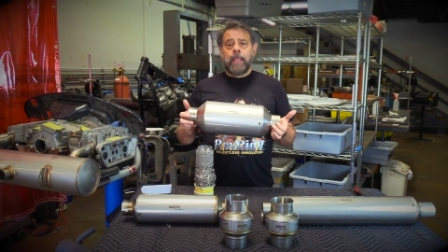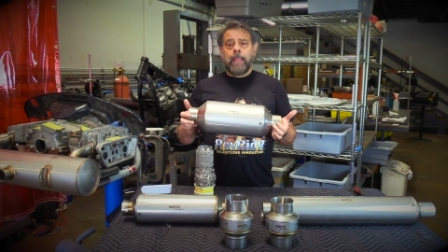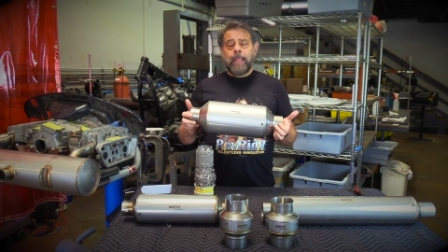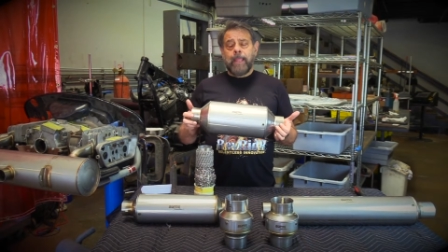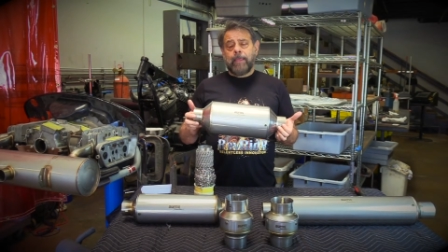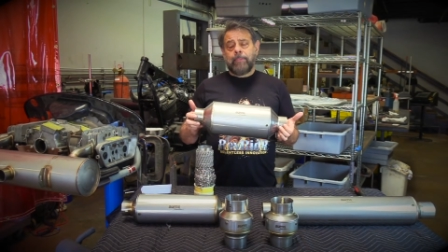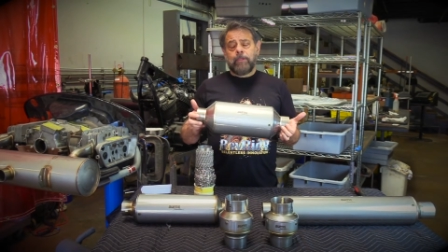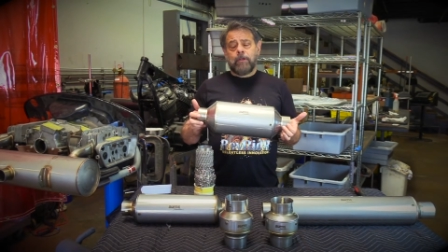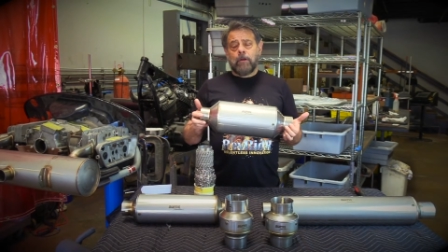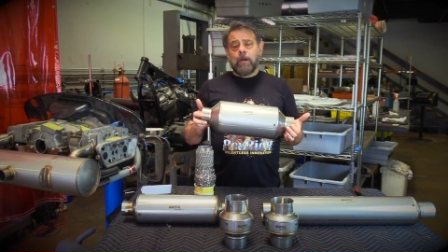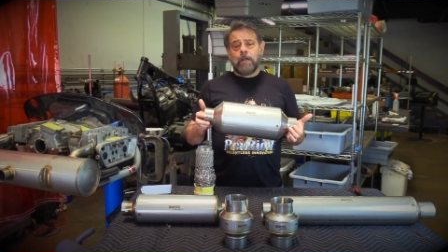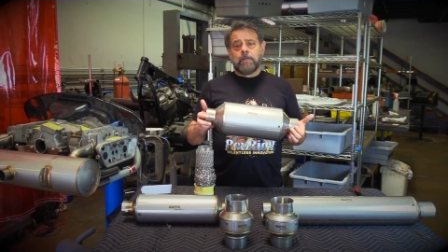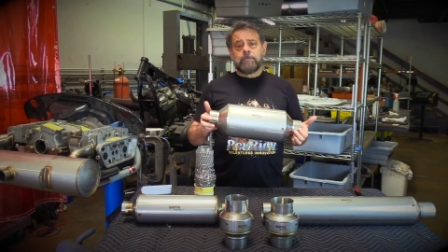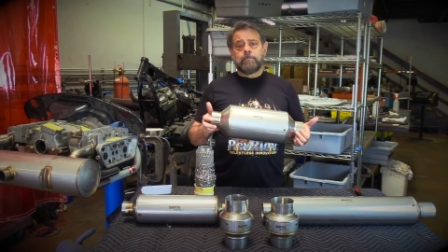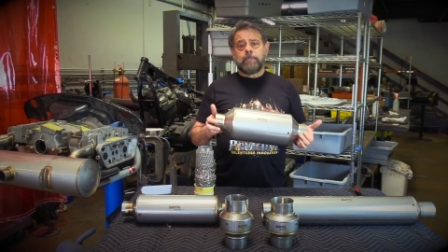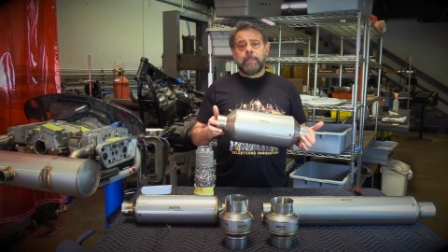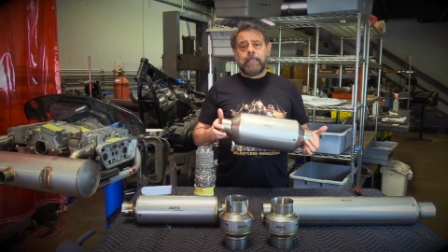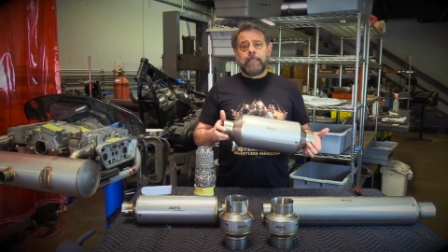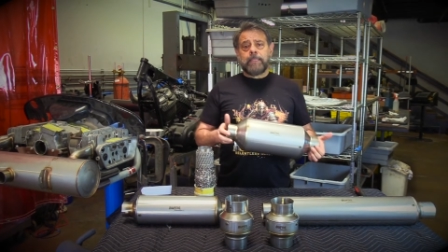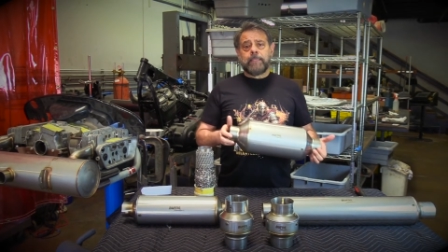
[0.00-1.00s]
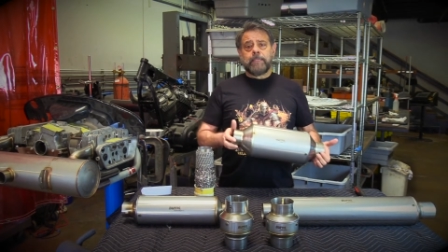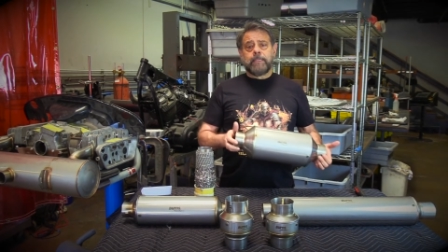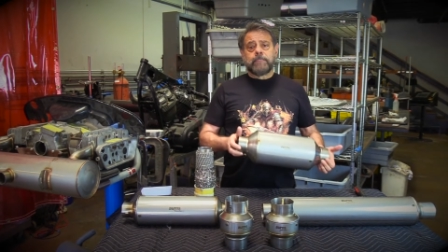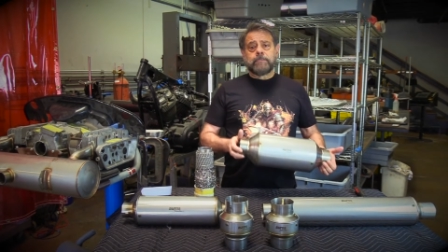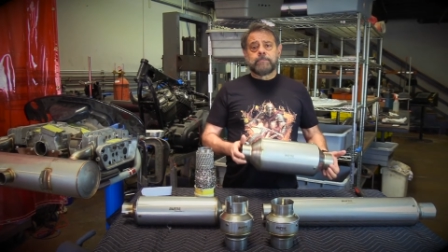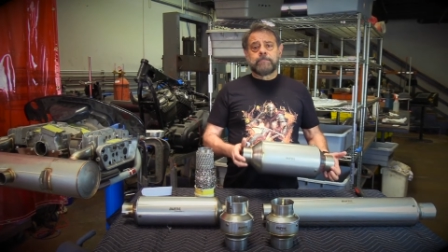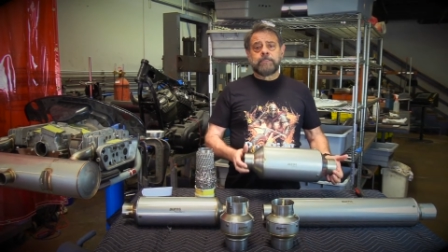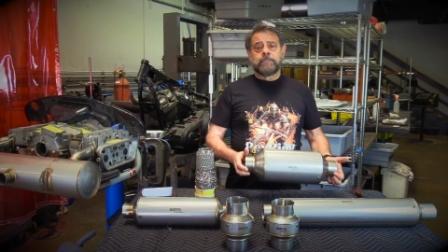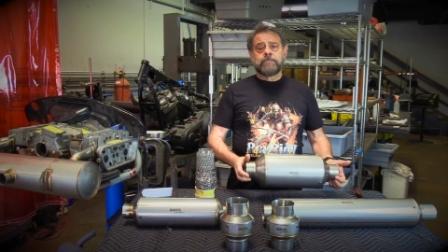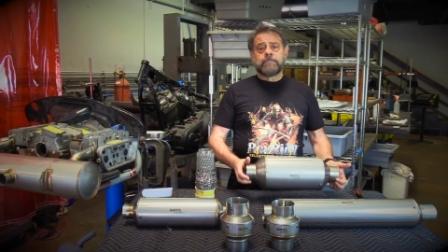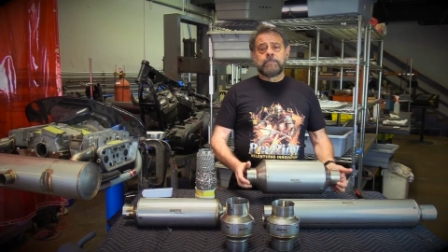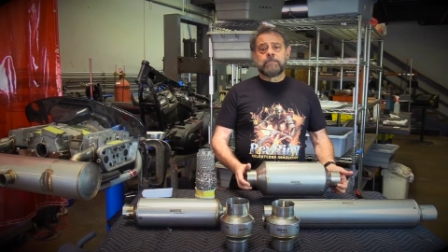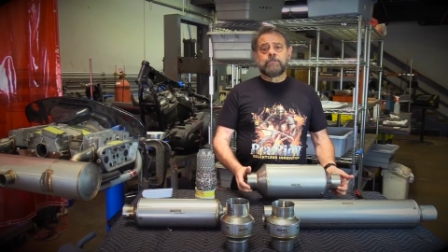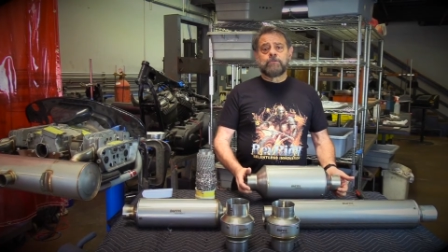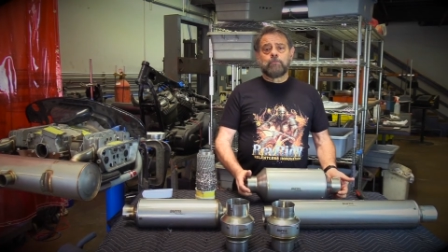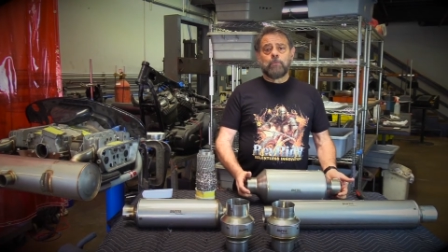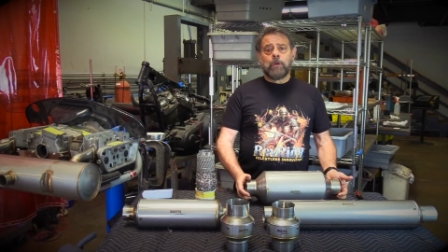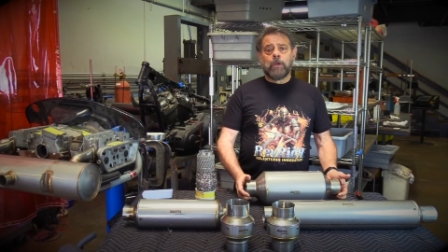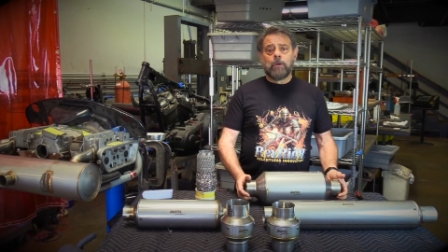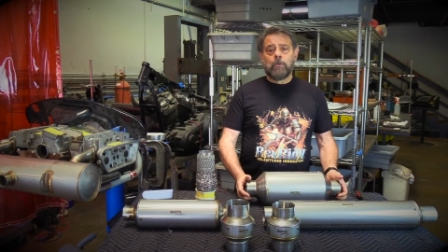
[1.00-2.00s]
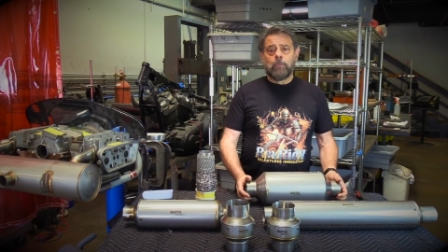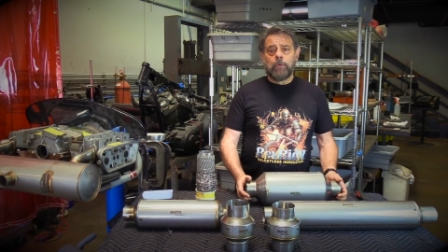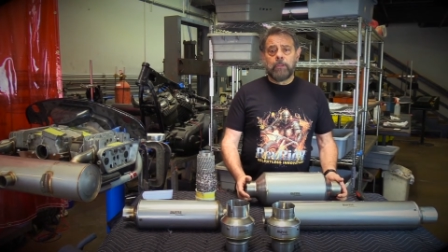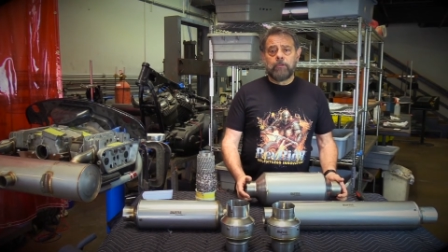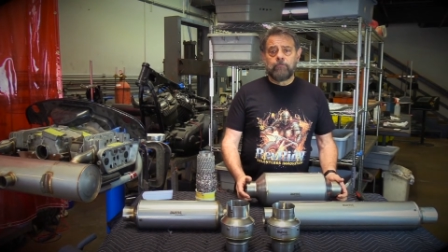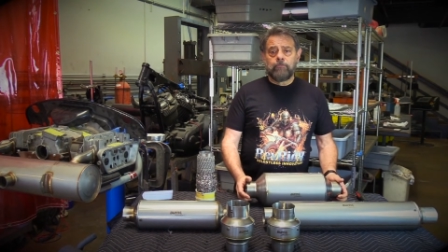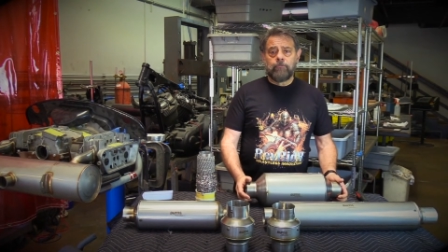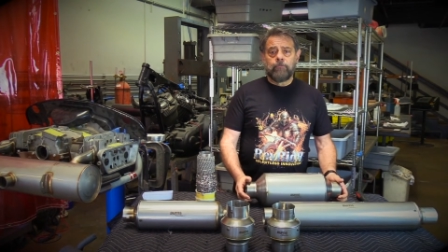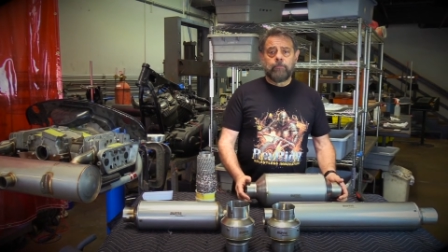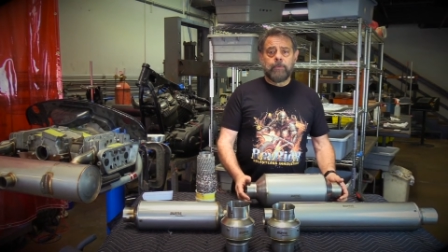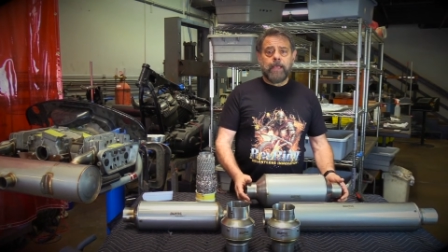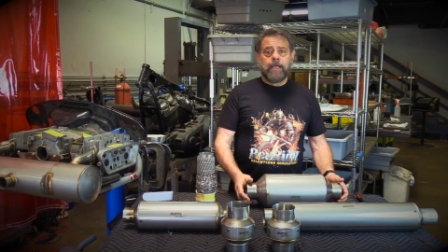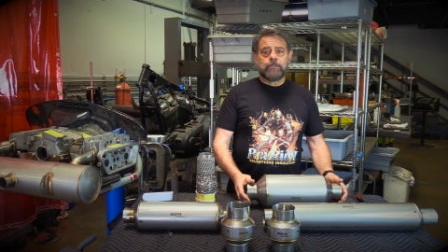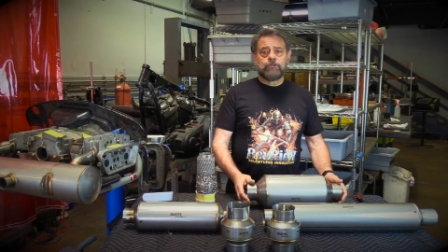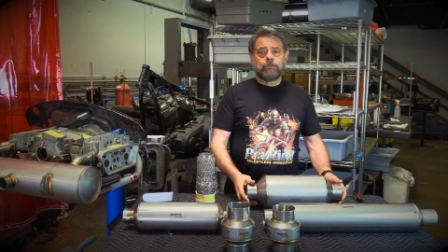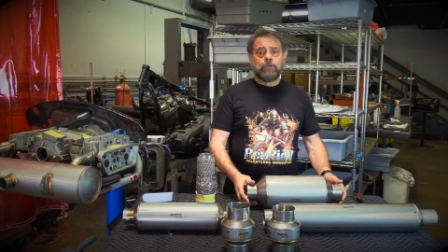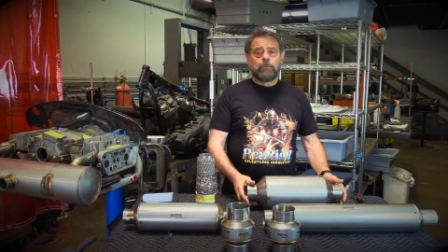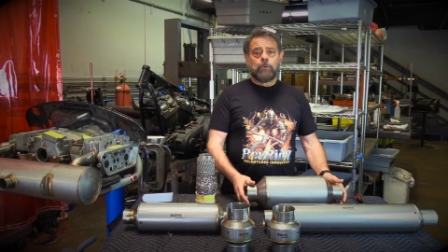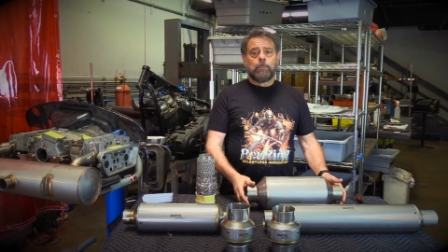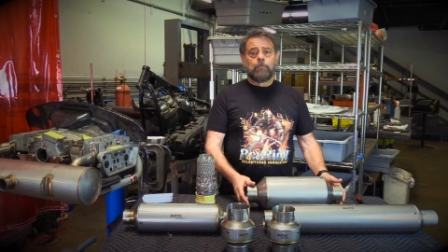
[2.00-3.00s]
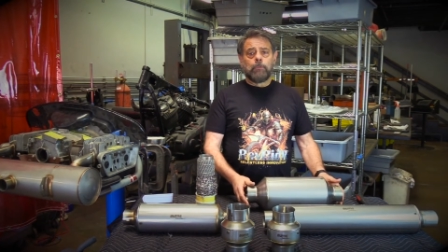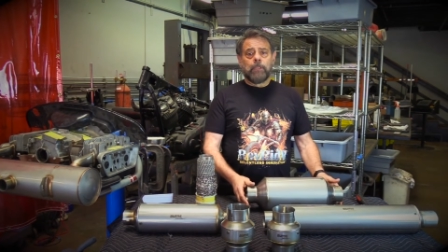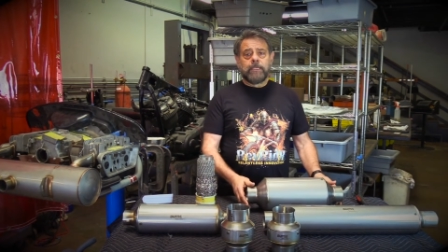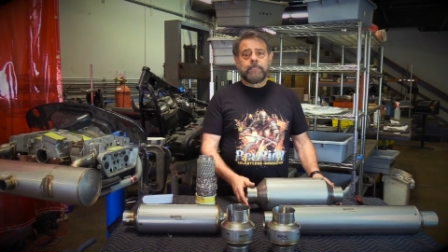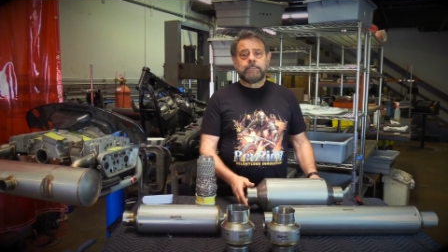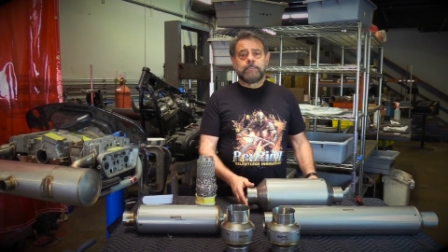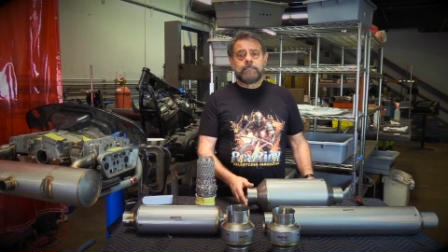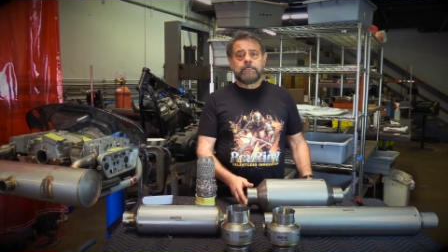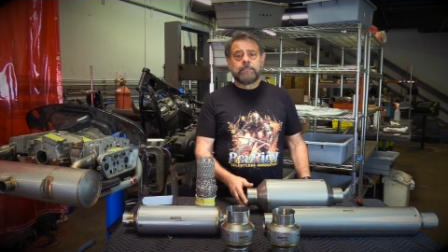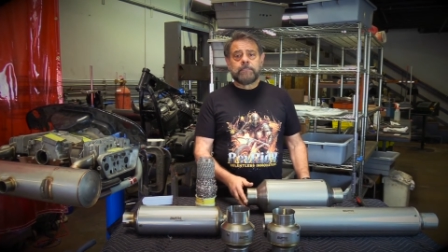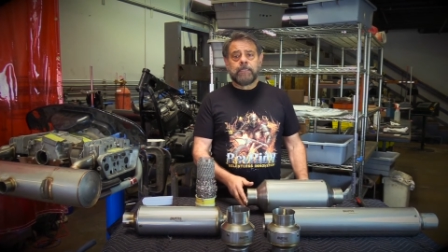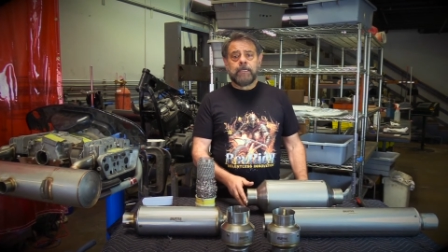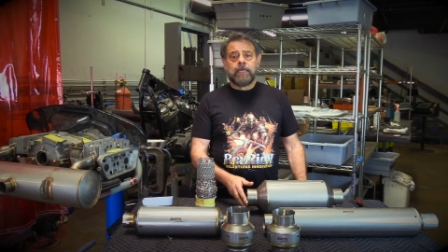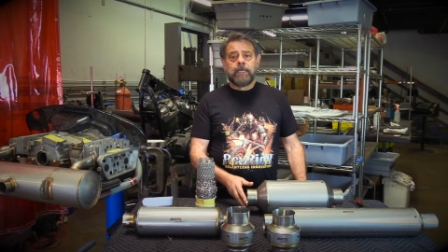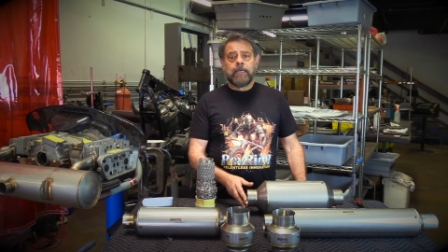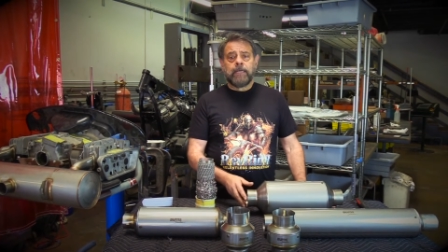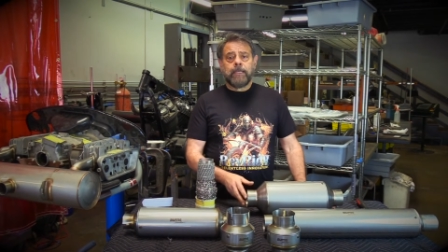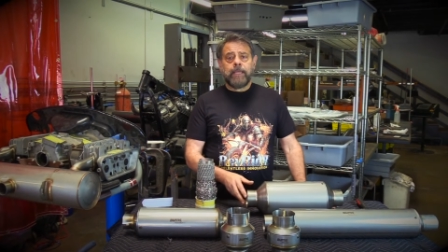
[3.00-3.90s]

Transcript: And there are many instances where we've actually replaced uh,